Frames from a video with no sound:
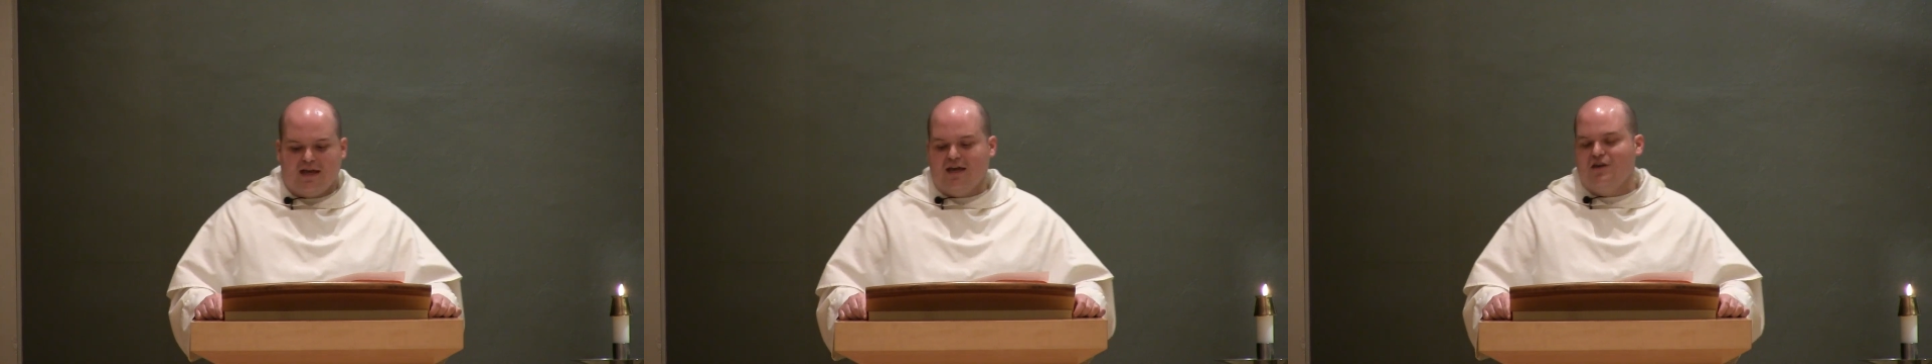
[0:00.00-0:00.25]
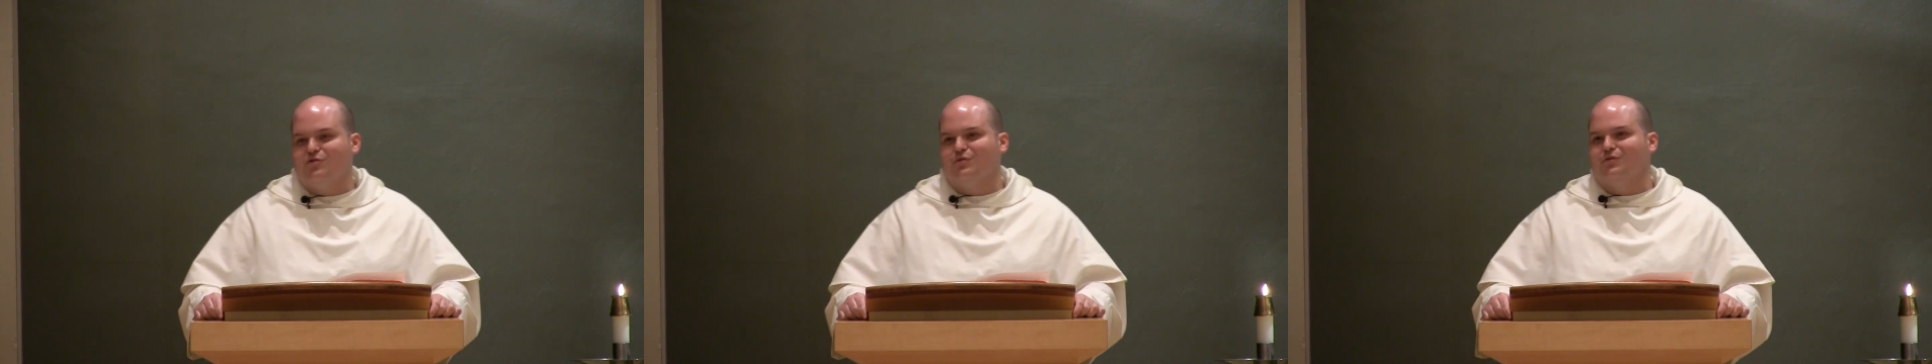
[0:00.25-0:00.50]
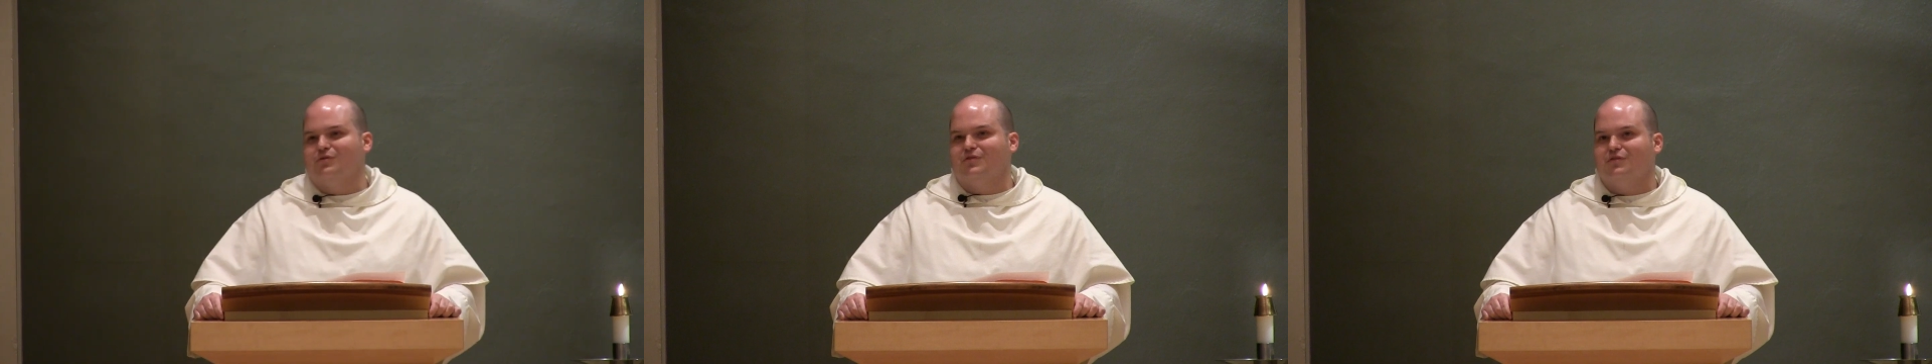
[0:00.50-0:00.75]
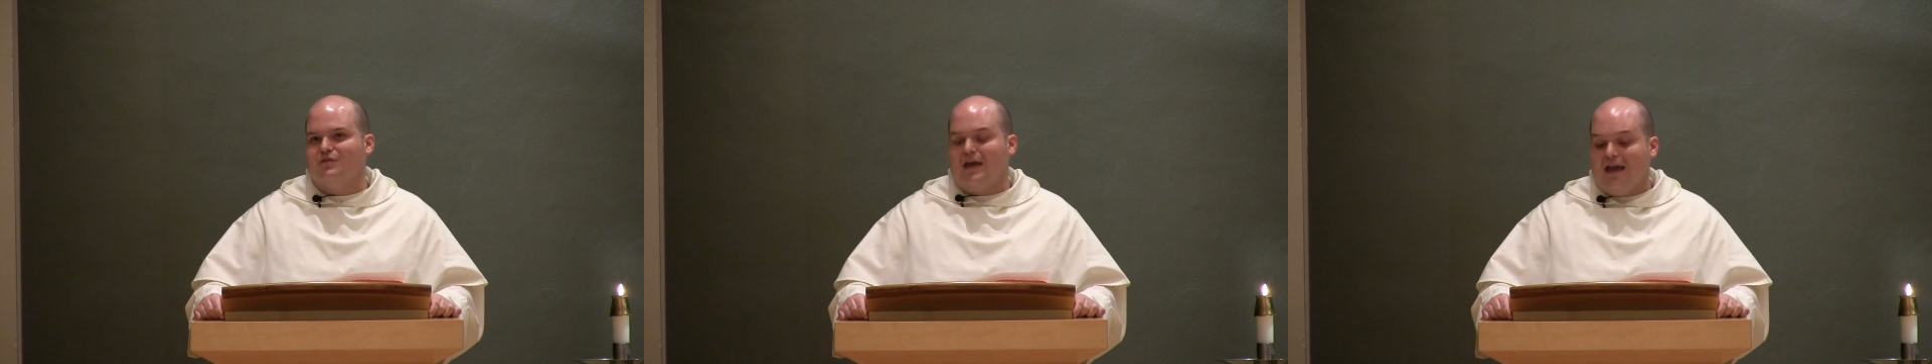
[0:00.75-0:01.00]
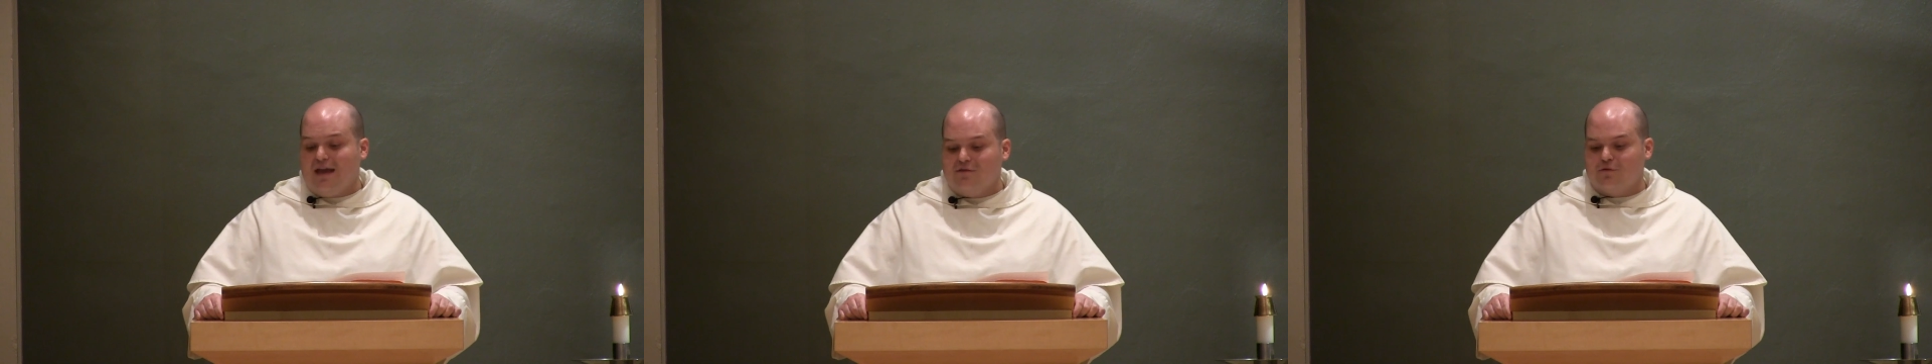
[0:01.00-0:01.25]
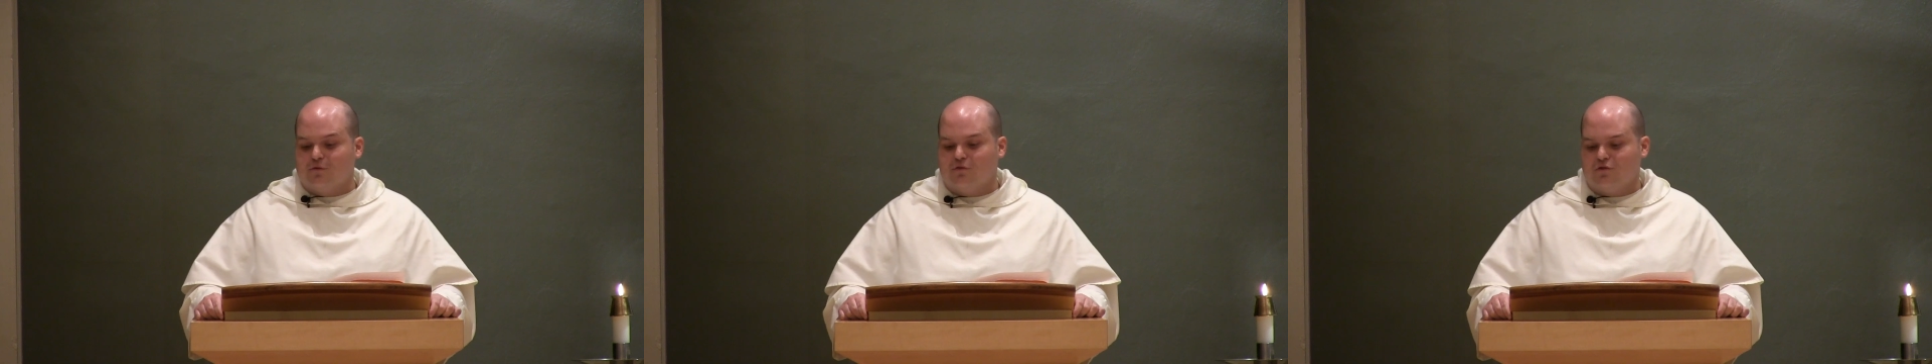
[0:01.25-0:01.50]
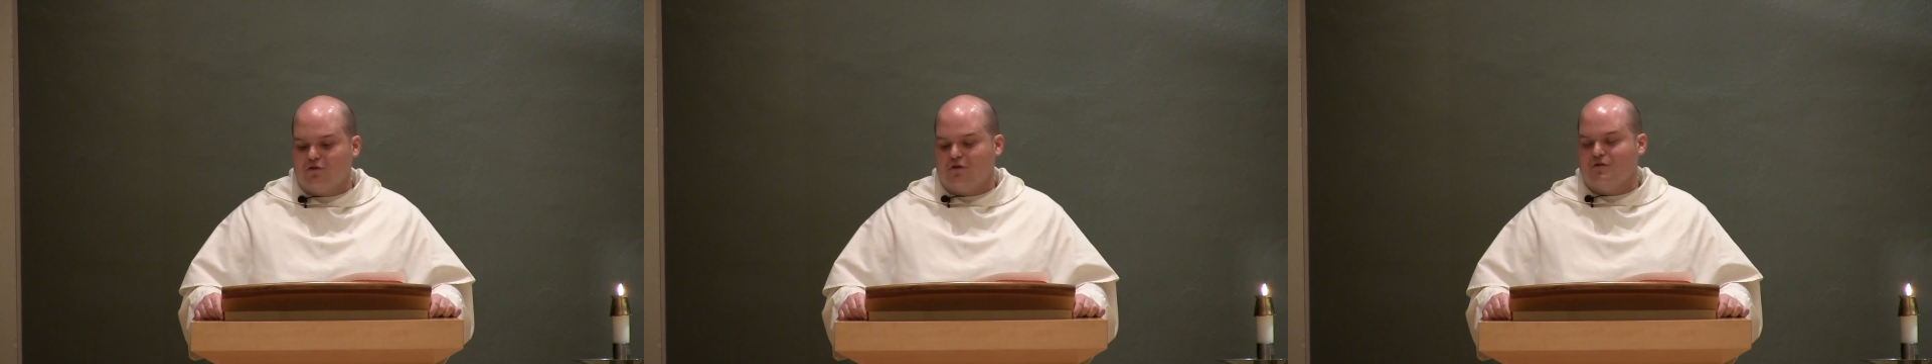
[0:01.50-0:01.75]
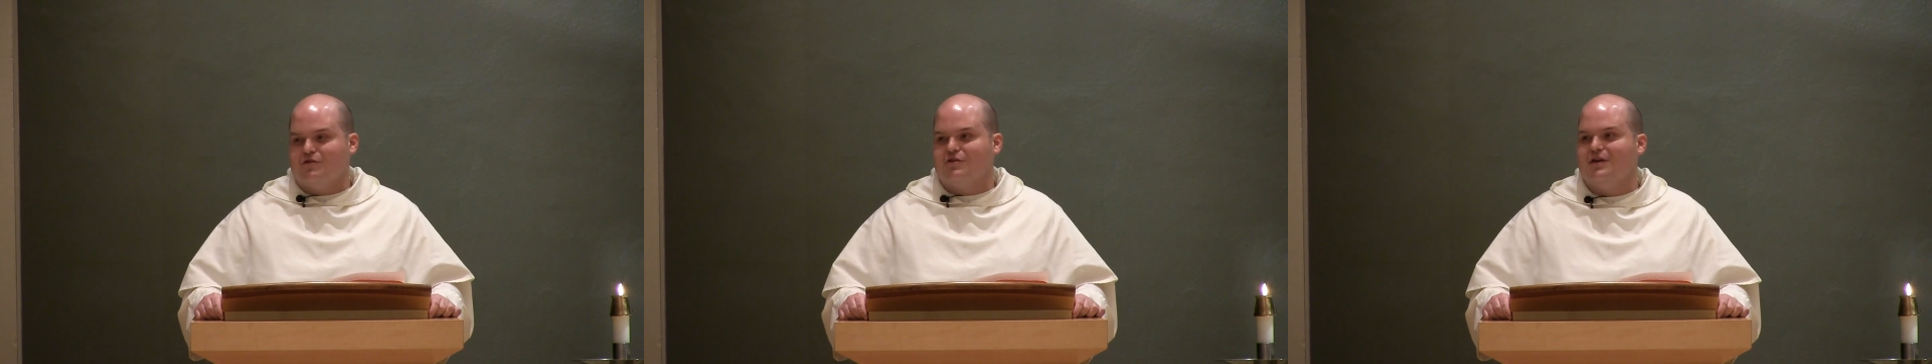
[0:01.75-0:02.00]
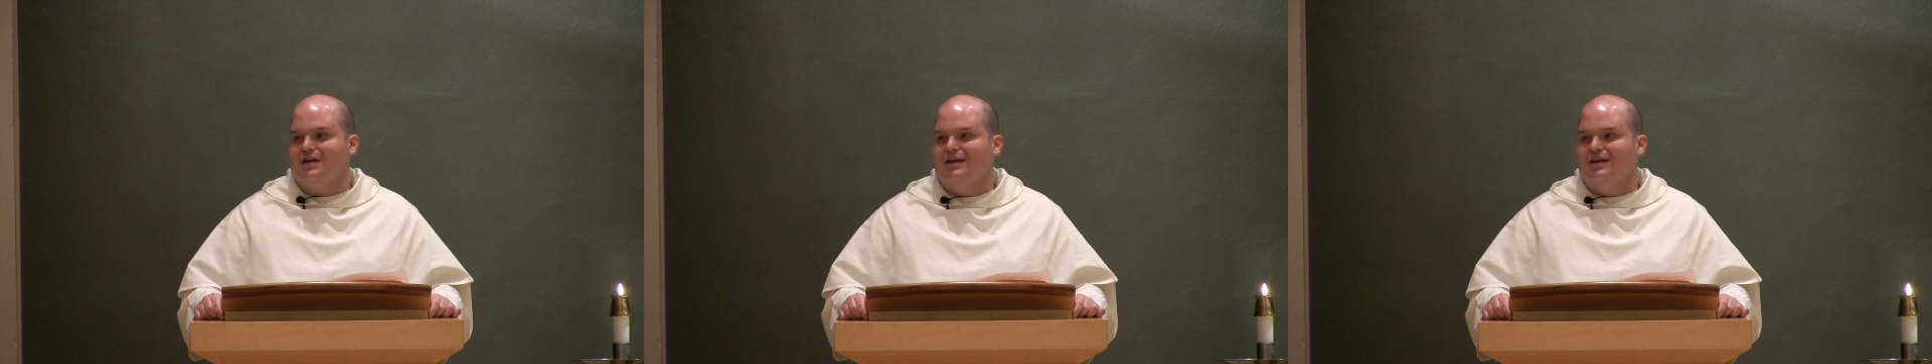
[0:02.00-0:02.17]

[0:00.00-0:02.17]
Hazel's church